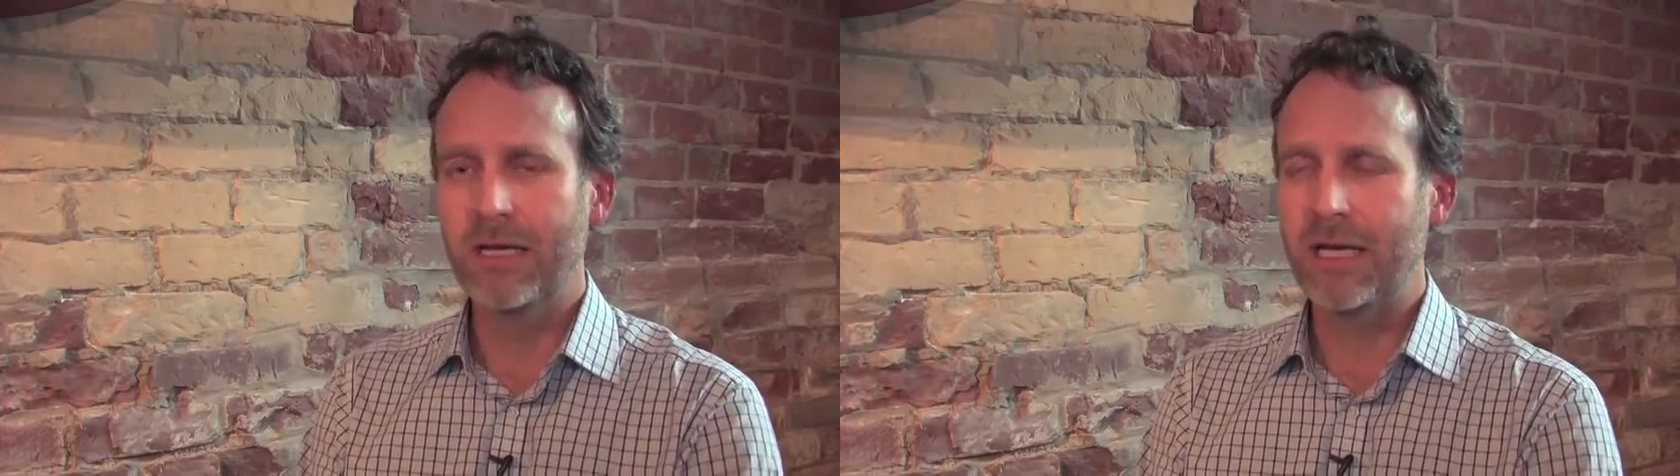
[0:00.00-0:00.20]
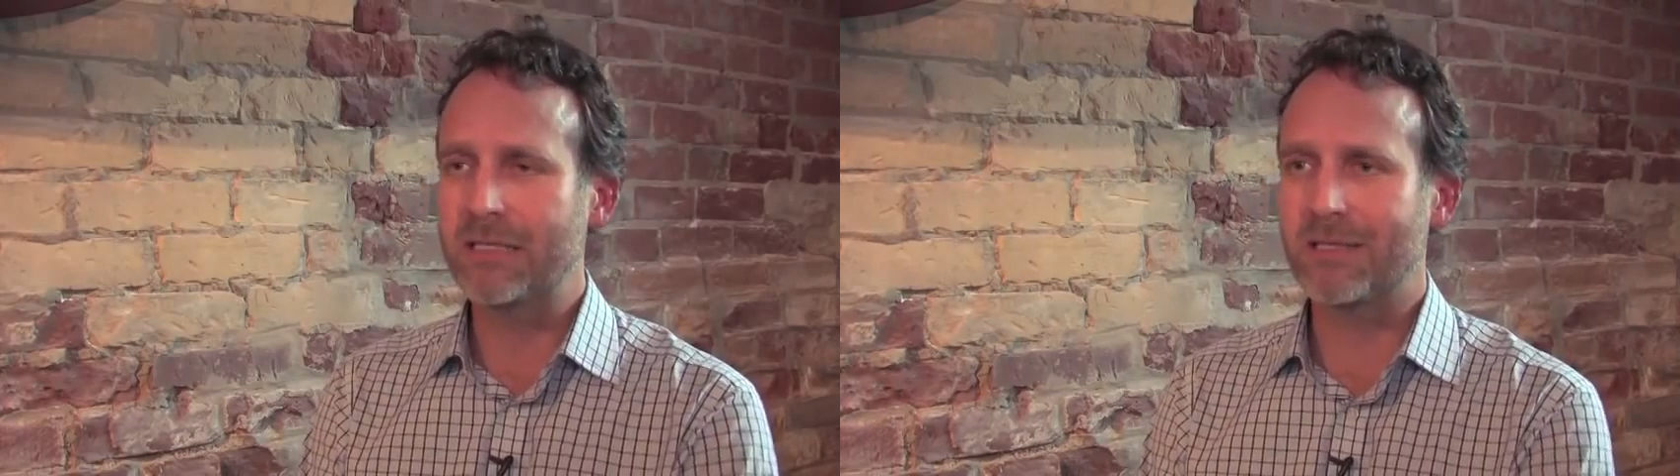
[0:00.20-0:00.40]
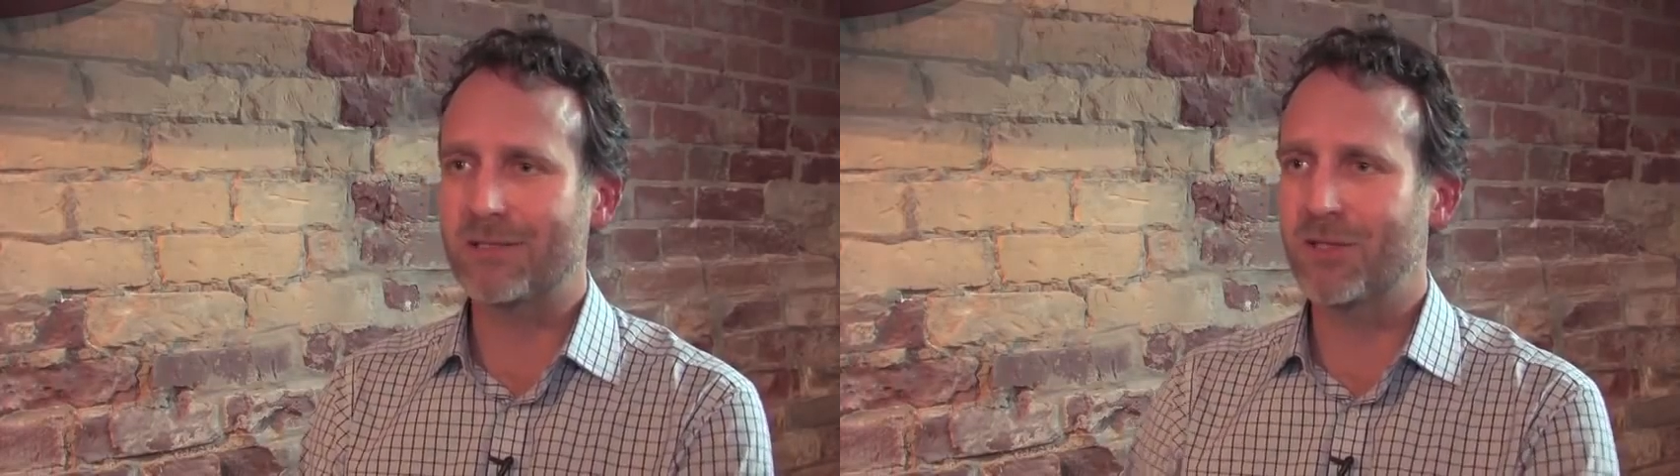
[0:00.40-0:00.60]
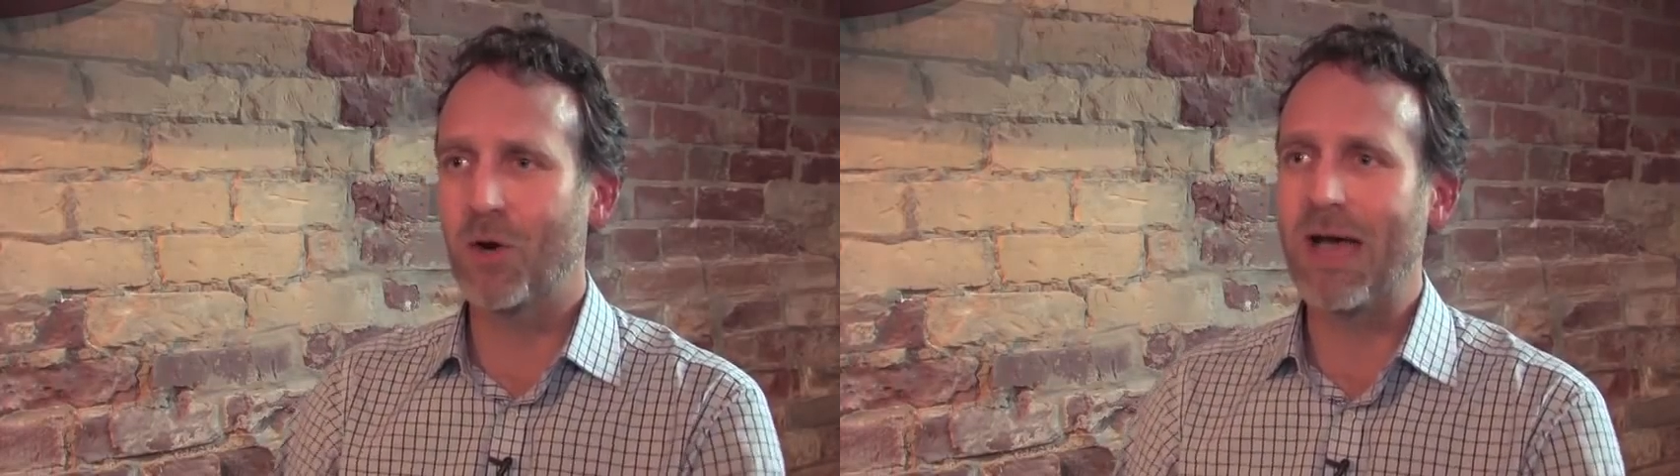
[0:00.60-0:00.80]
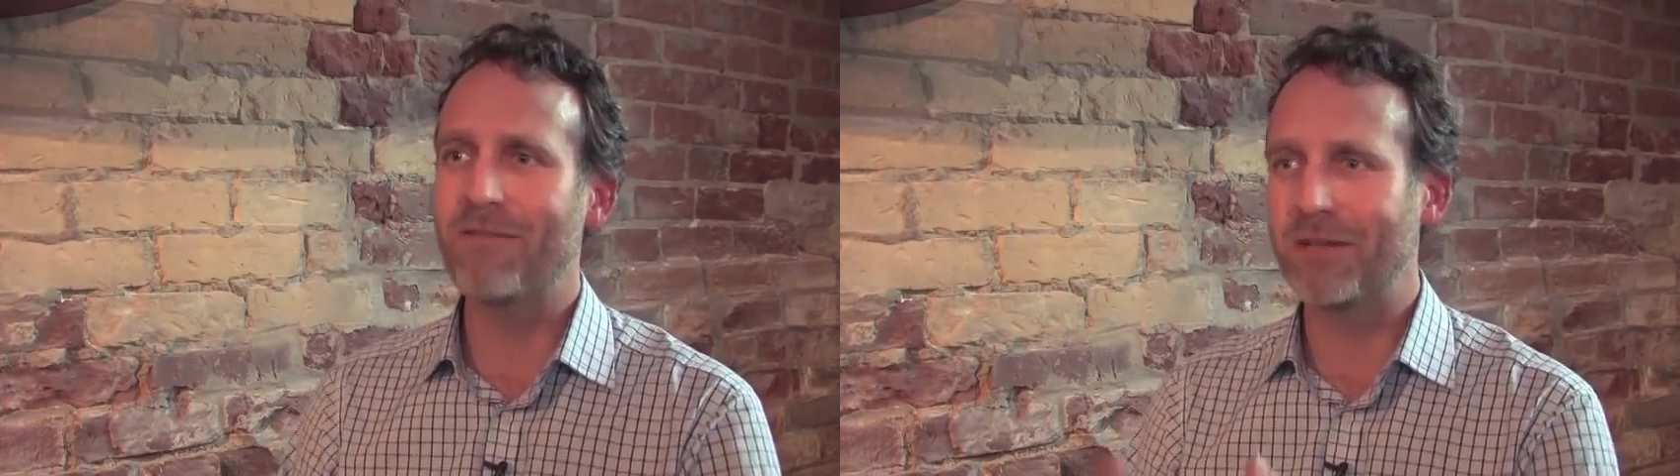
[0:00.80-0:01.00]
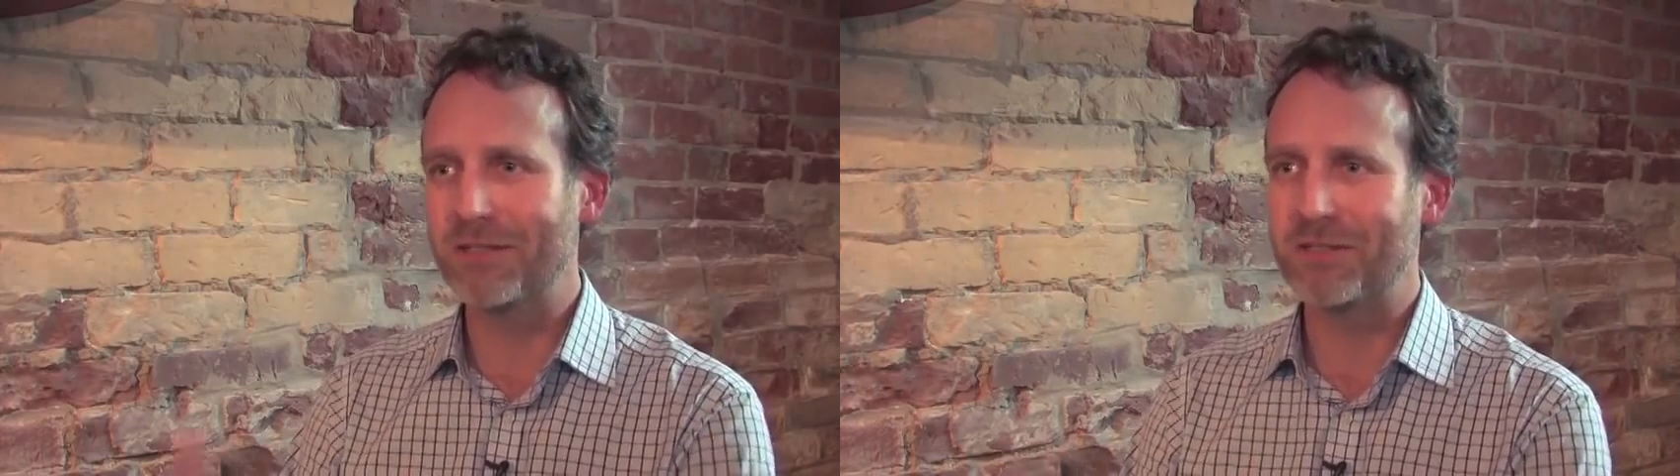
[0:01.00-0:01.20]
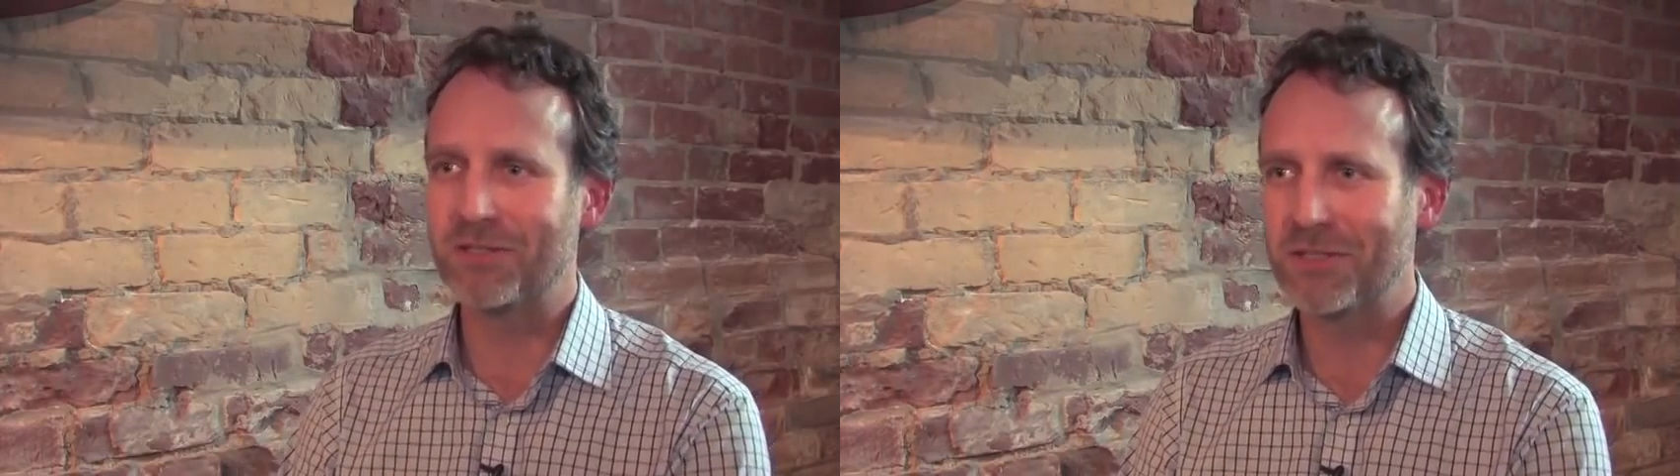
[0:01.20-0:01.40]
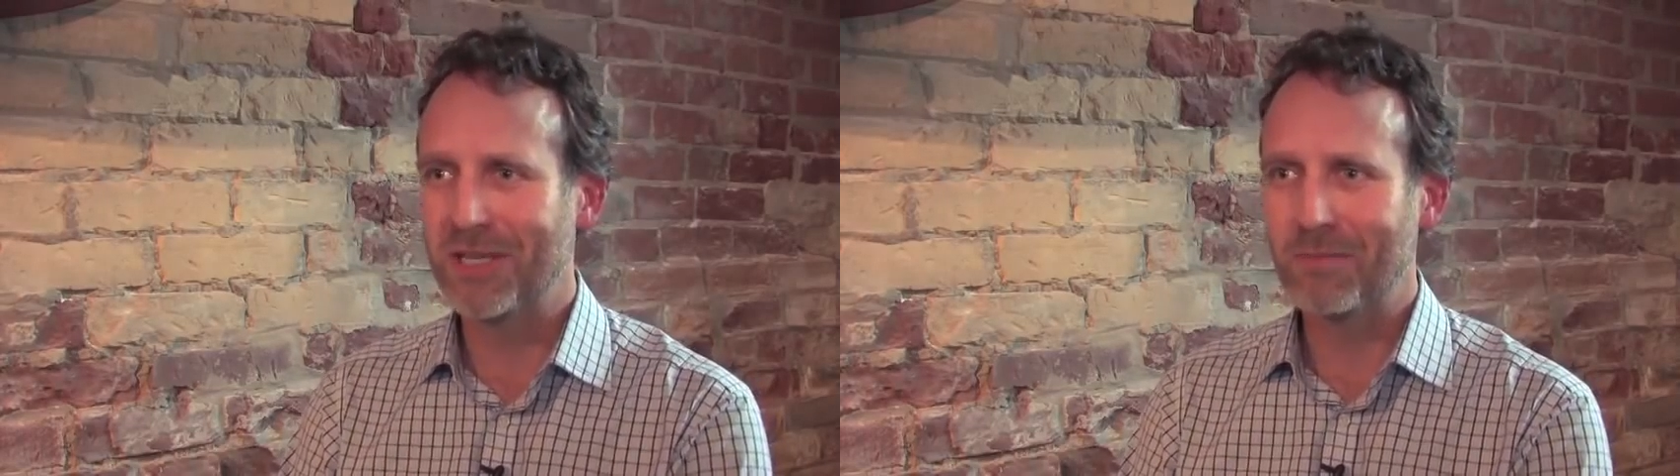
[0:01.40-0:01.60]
is that there's no evidence